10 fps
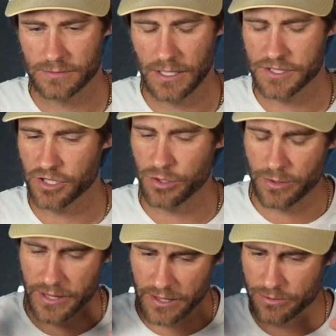And so you
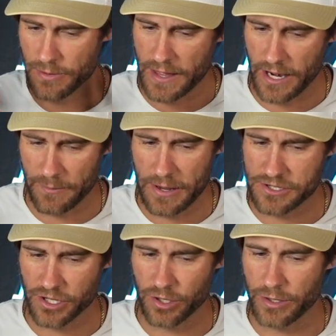think through that
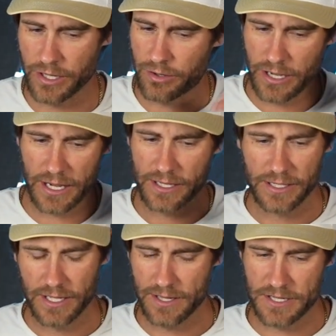automation going, okay,
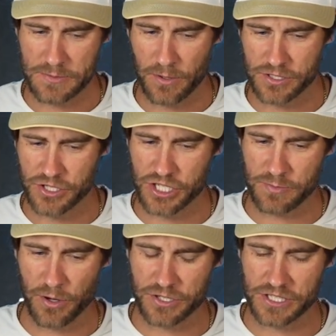this person just
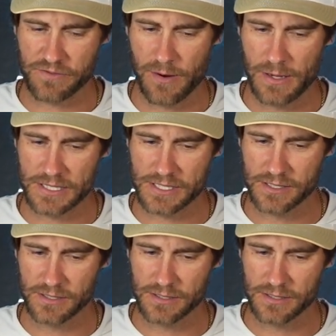purchased from us.